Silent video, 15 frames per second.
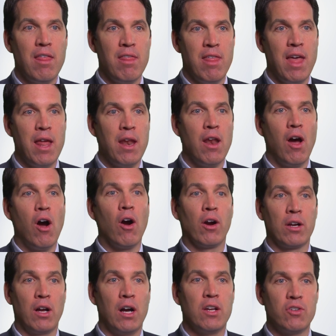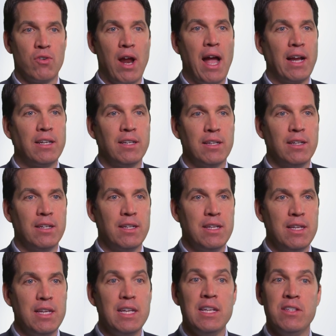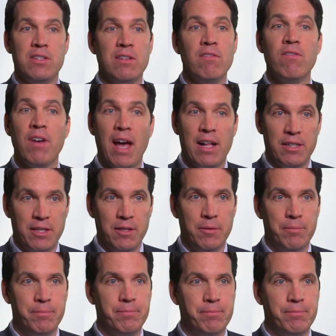then our contract is invalid.